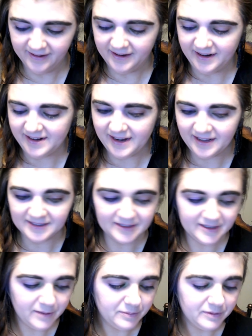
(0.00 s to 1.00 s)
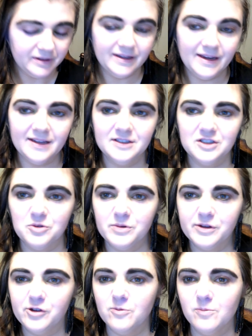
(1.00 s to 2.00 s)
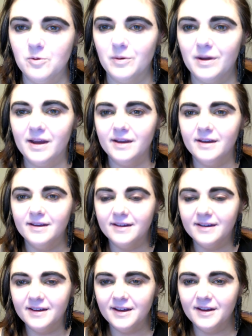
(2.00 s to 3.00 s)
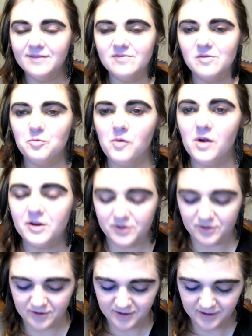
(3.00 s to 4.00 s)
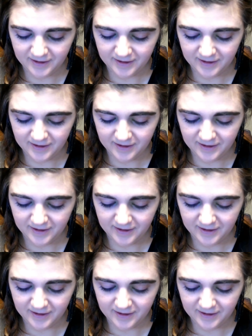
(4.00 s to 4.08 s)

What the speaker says: It takes a couple of days to recuperate from walking her